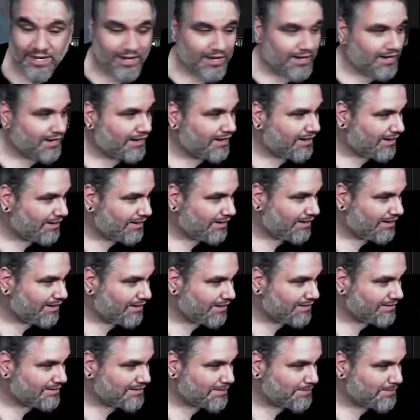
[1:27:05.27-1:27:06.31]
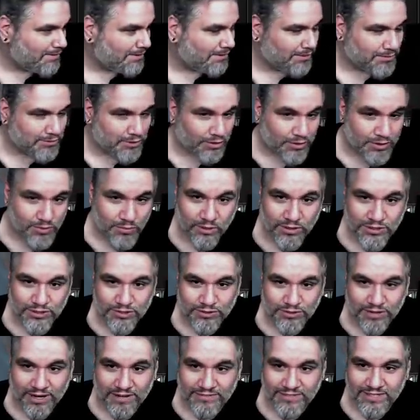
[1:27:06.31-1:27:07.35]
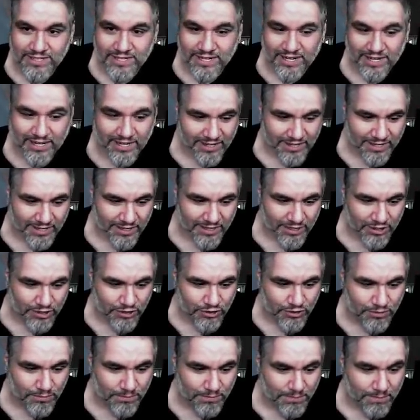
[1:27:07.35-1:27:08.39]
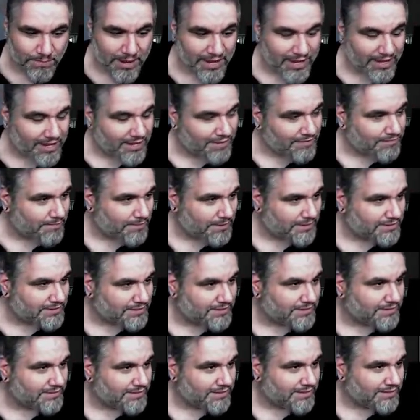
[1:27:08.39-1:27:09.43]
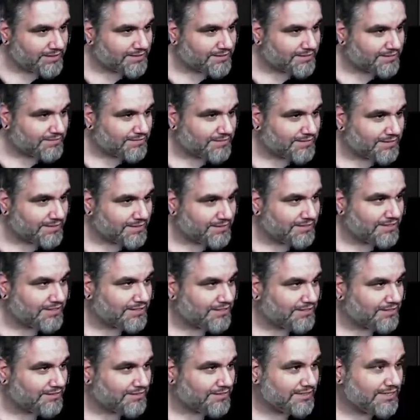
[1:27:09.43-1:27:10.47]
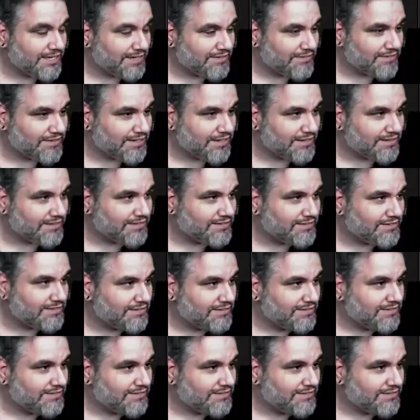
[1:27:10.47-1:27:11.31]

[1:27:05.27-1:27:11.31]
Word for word: Uh, T P O. There was only one draft today, and you may have missed it. Yes. Oh, good. You did have another.